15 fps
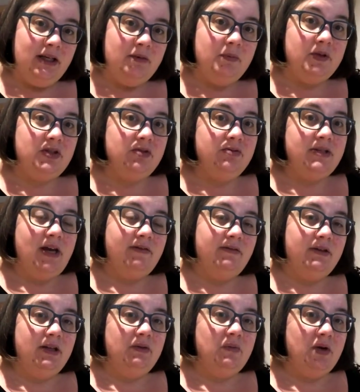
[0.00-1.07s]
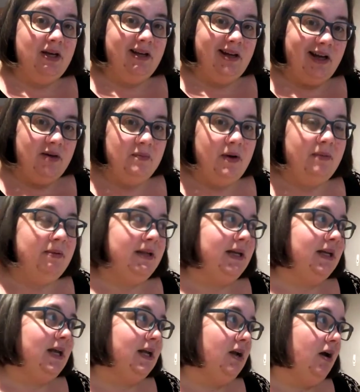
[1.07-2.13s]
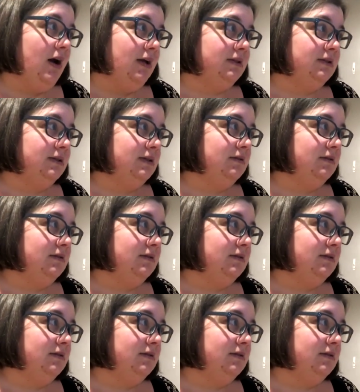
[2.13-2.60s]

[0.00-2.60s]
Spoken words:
but you definitely want it kind of bubbling and hot.